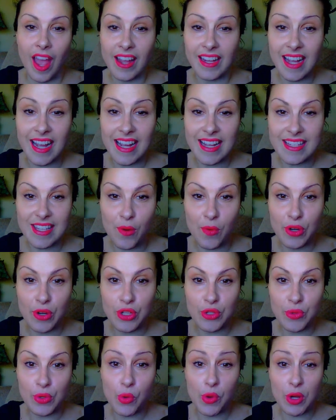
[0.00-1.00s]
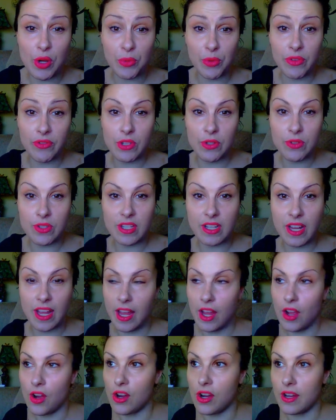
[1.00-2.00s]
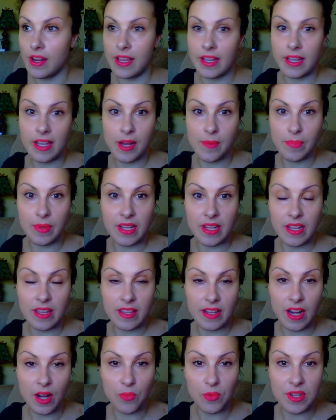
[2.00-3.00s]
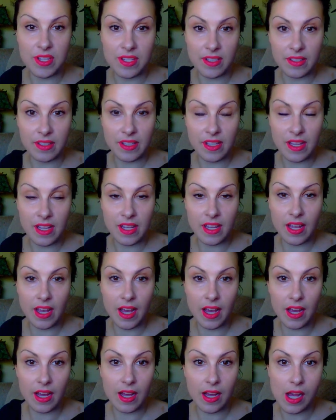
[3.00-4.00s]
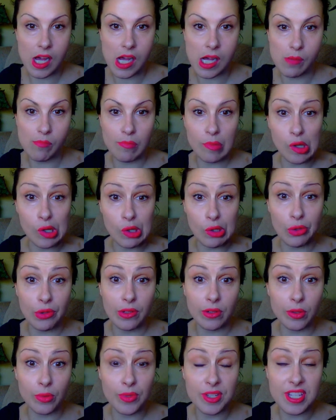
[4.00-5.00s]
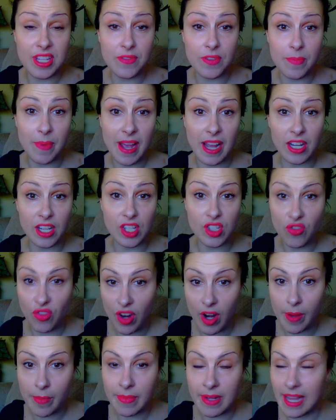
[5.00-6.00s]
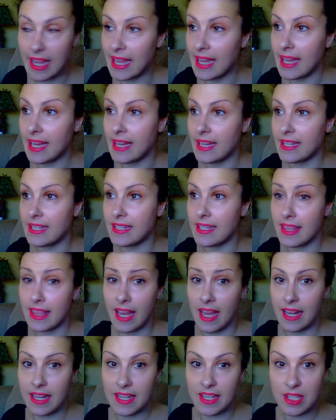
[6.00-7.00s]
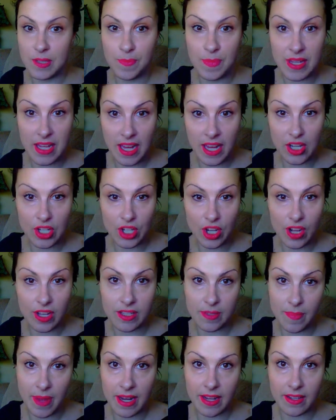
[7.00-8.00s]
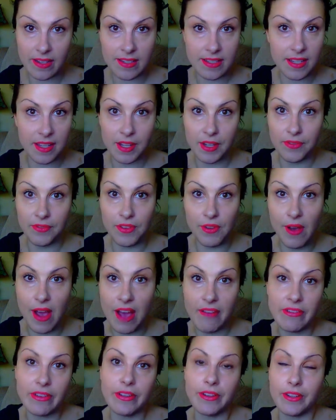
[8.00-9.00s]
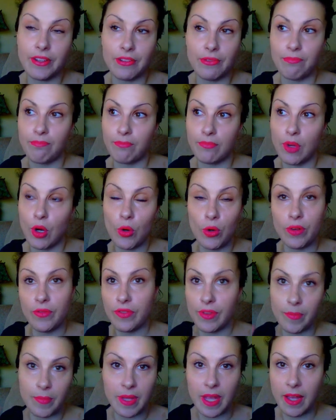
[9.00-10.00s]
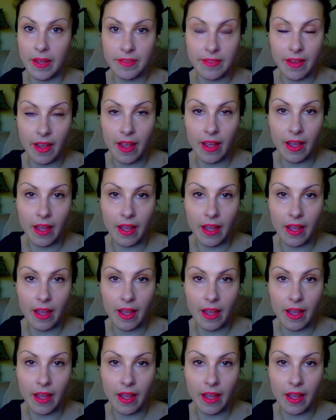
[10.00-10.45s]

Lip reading: Hi guys, I want to do a quick review today on a company that I recently received a package from, and that is BH Cosmetics. If you haven't heard of them yet,